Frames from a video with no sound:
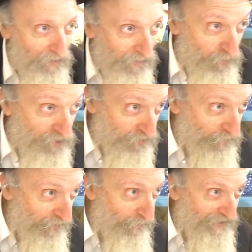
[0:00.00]
Which is
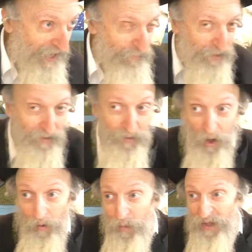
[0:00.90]
really what's happening.
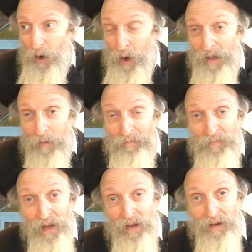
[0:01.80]
Umas
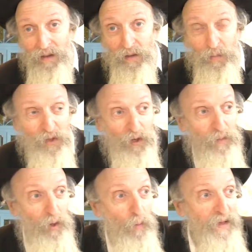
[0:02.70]

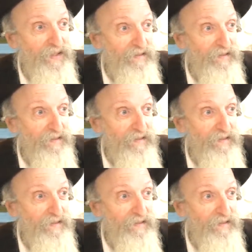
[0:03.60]
Oilam are always